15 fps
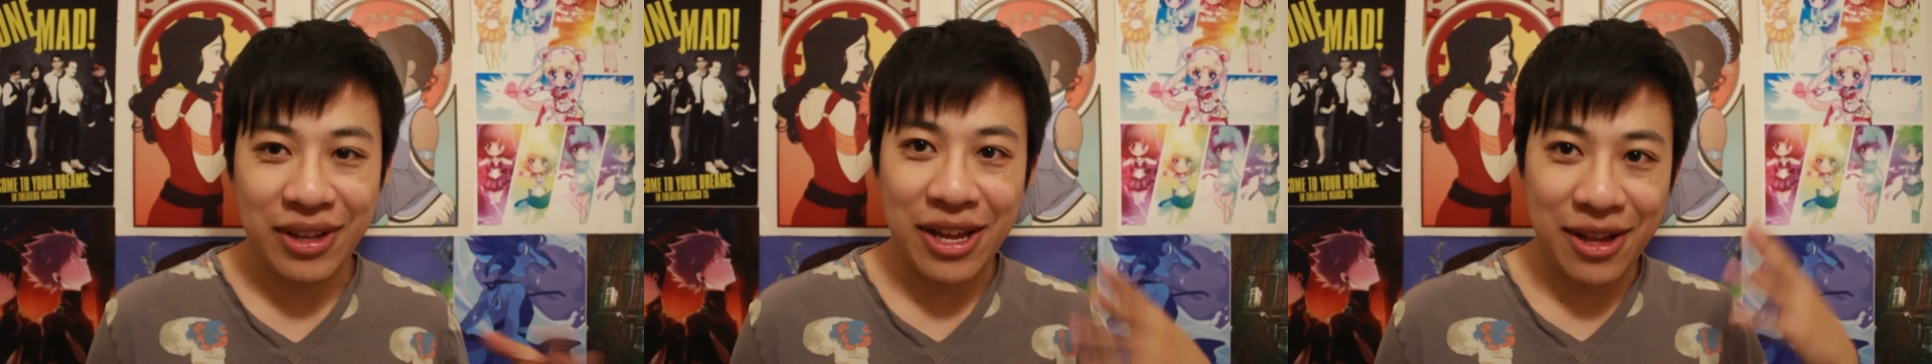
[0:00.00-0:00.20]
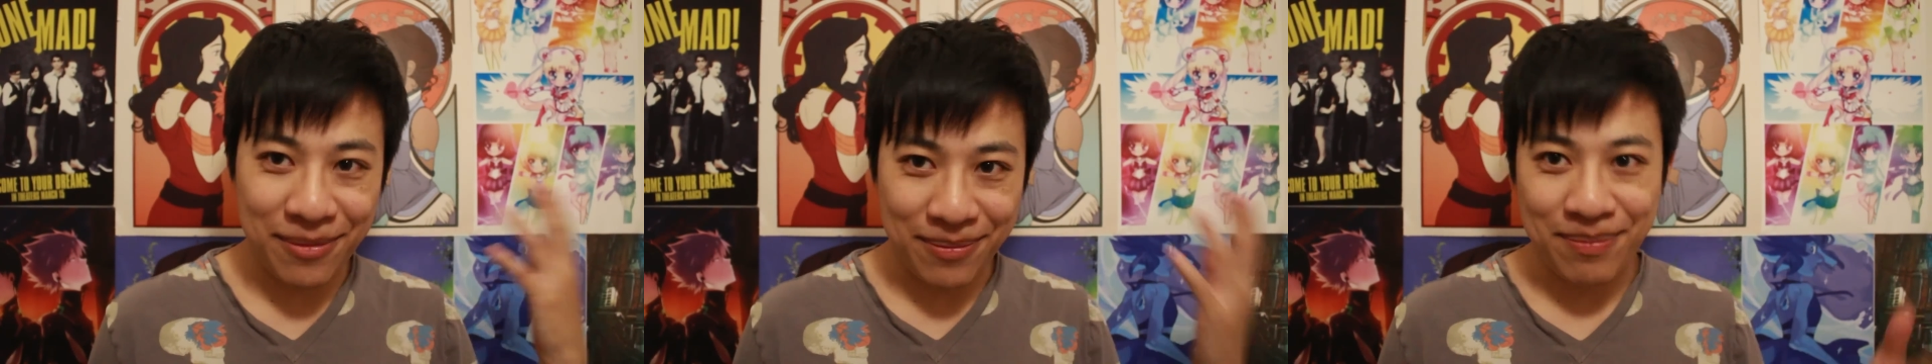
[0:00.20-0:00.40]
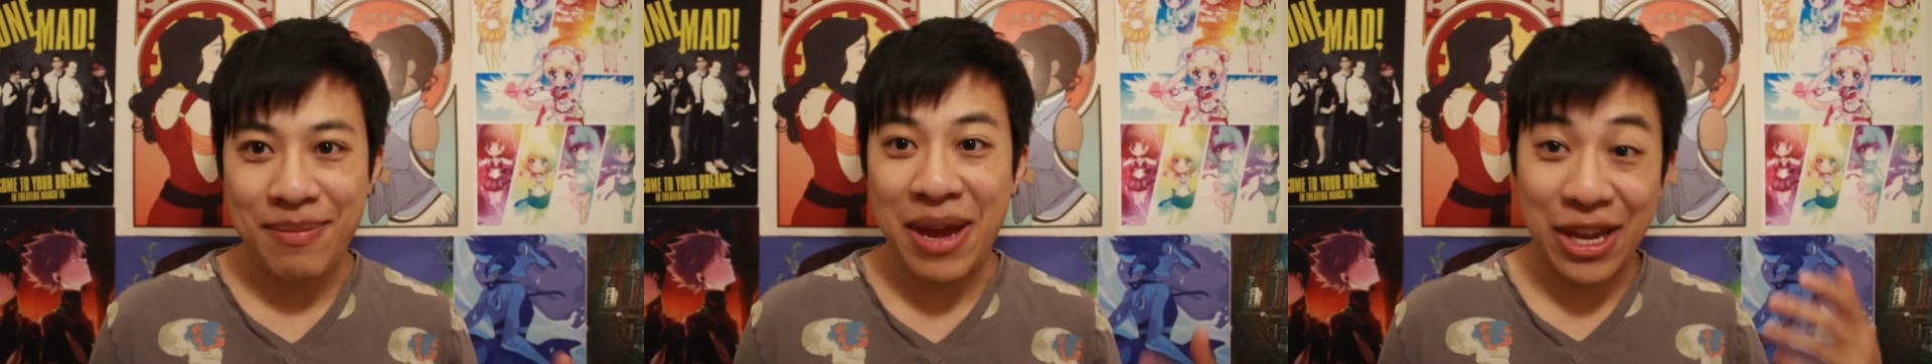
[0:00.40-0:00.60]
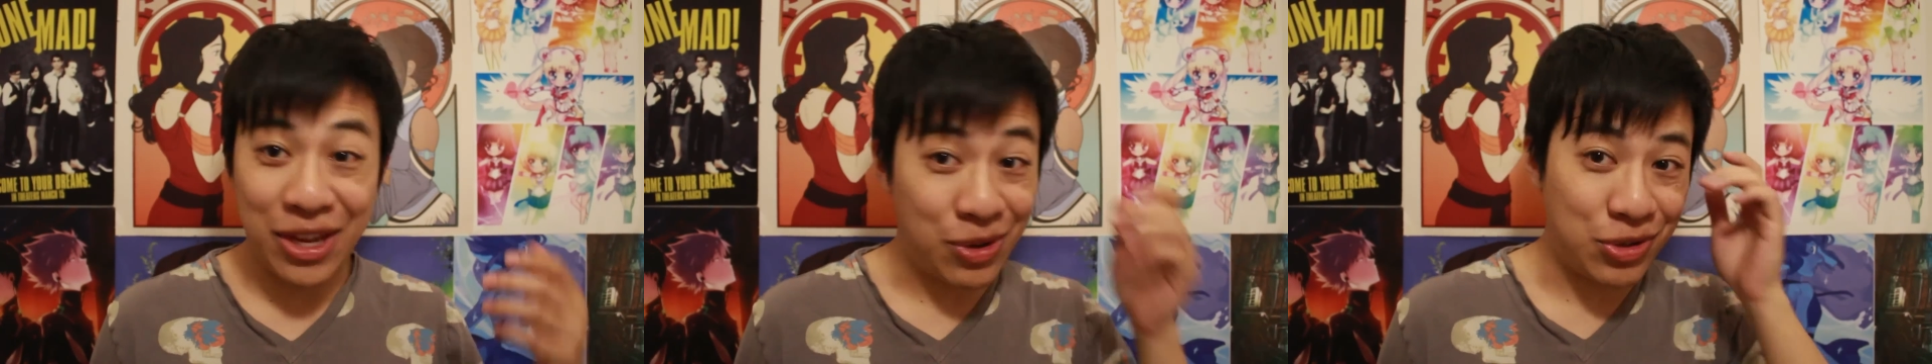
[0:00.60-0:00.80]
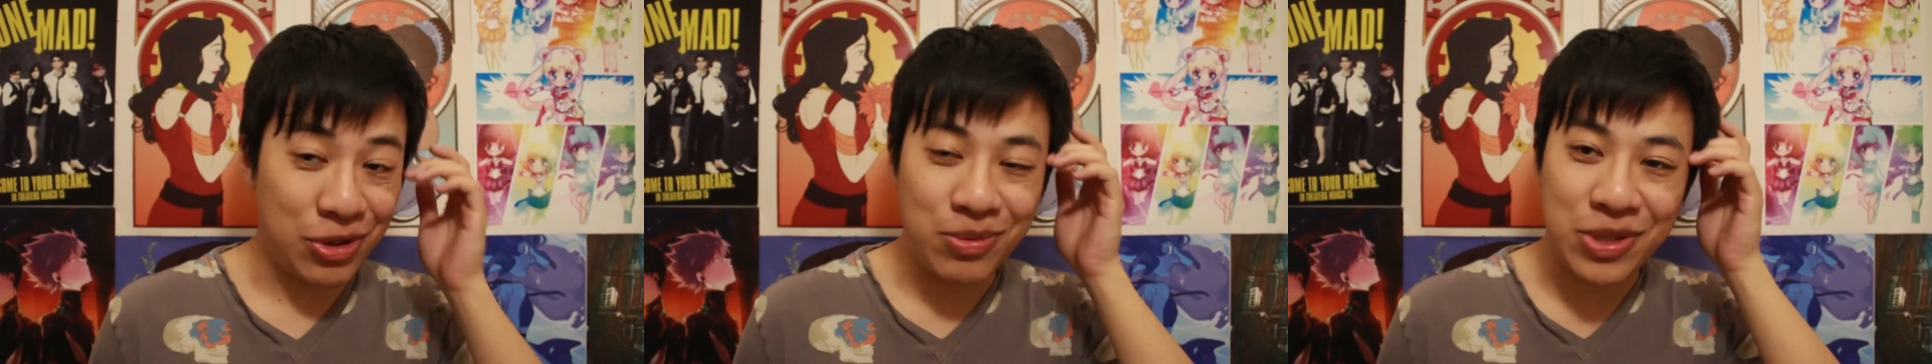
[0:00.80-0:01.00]
my
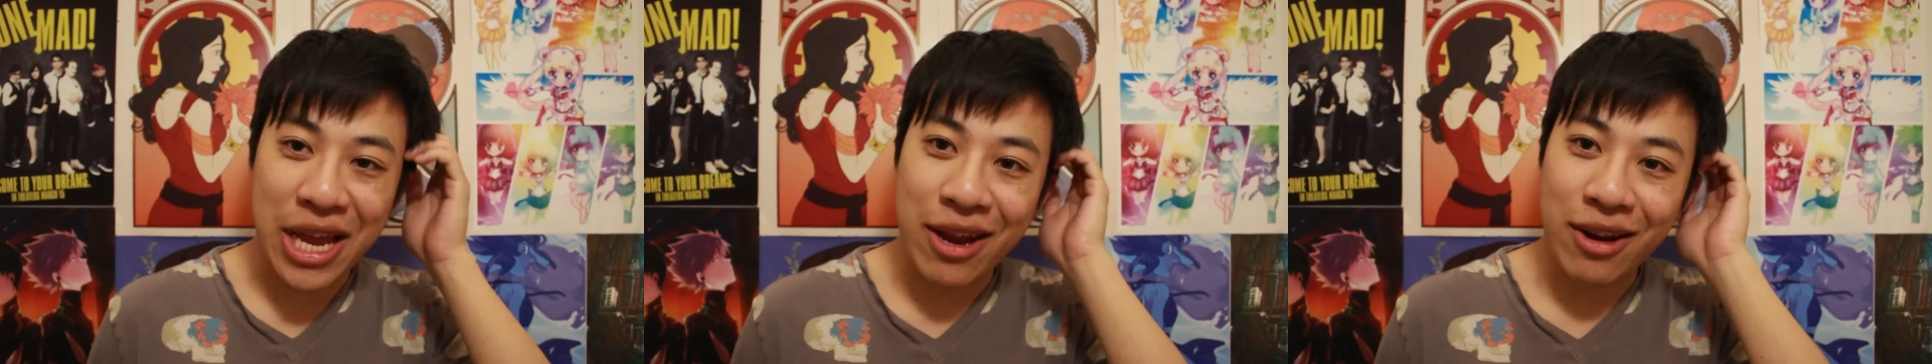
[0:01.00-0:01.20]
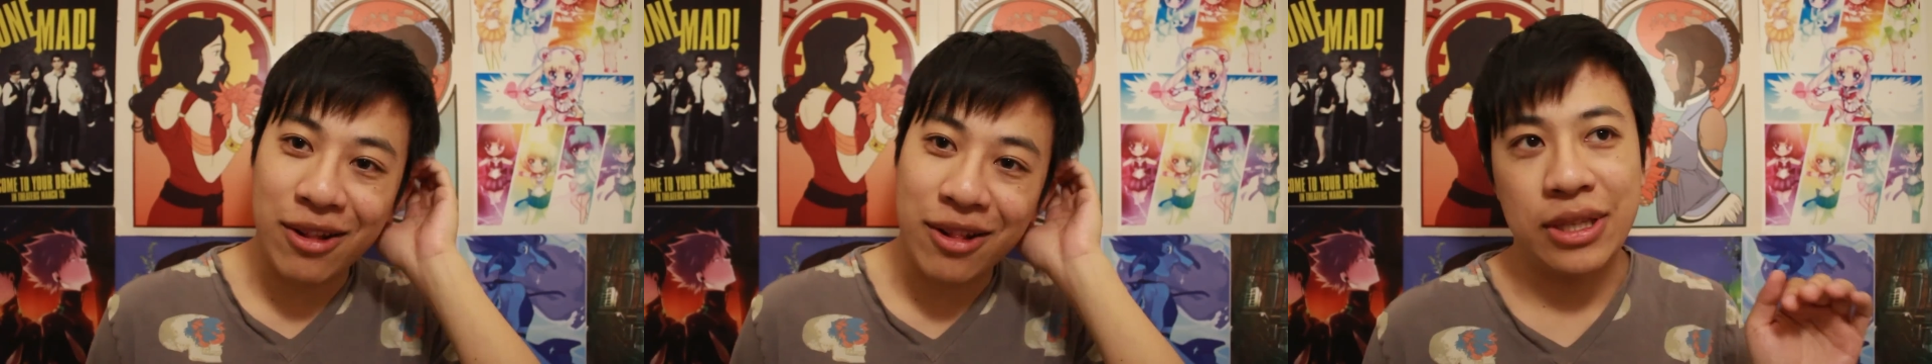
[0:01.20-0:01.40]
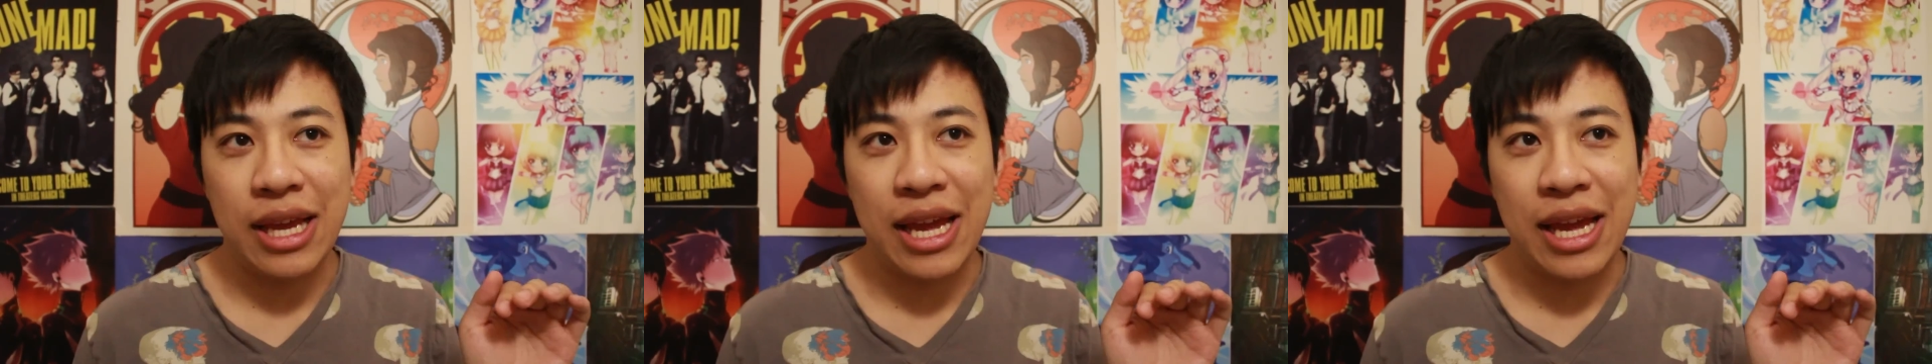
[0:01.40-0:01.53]
YouTube channel.